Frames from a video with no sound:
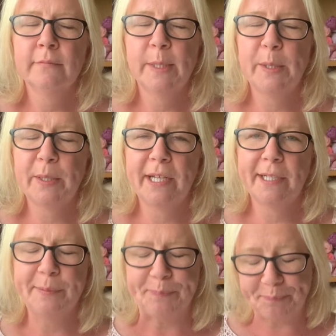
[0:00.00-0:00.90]

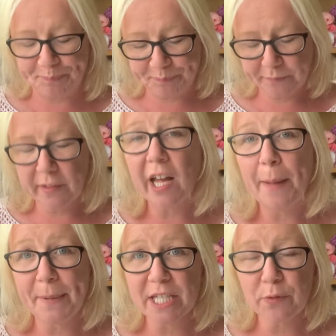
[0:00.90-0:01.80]
Okay, I
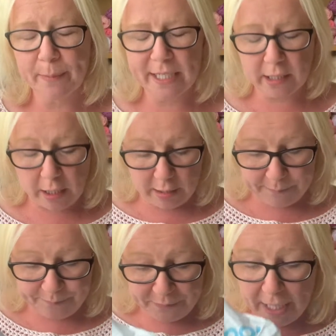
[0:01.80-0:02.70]
must remain
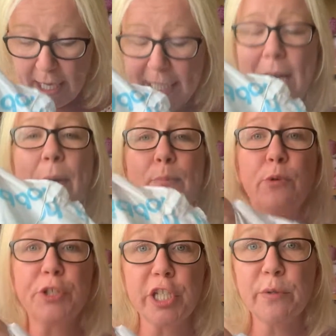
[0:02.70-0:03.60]
calm. Now, I
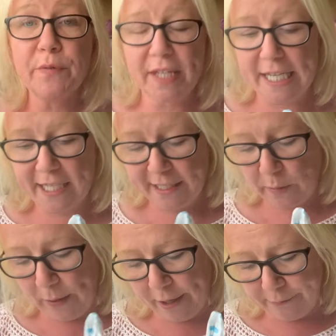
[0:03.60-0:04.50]
bought 2 of these as
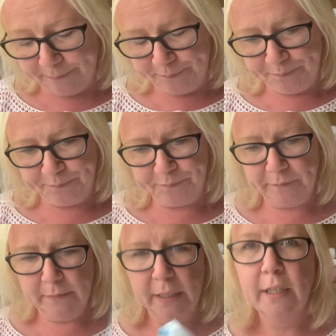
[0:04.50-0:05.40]
well.
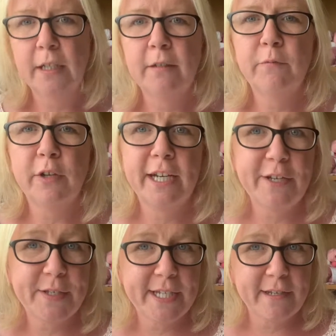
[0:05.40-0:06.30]
I'm gonna let you
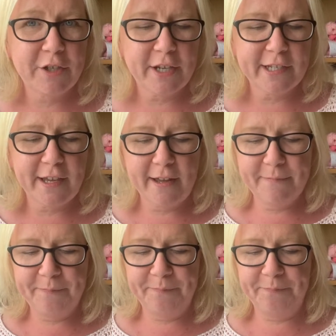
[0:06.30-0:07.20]
see it just yet,
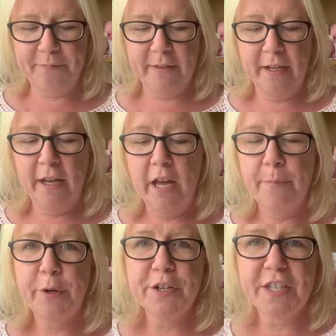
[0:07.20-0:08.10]

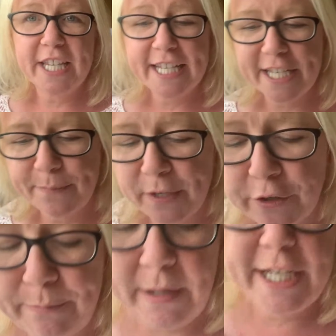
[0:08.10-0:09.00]
because this has been
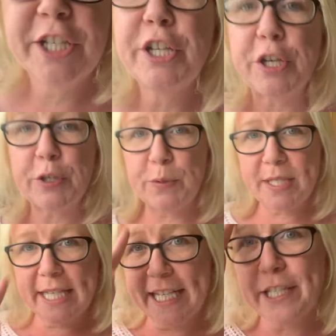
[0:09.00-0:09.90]
on my to-use
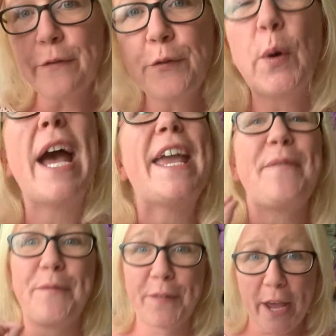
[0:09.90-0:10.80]
list for a
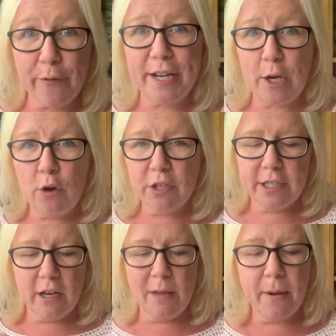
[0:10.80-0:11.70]
very long
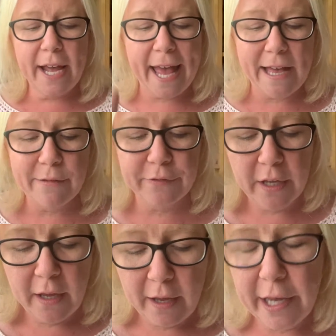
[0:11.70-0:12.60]
time. I have
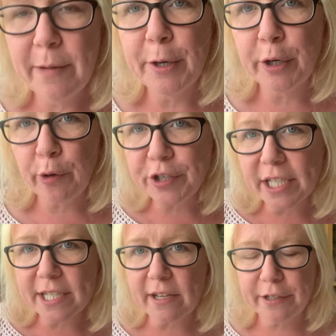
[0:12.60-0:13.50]
a crochet
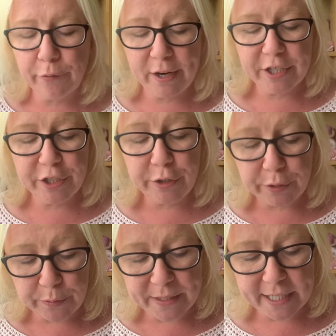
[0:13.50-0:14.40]
designer friend who
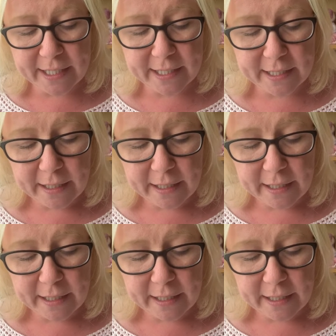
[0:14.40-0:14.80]
uses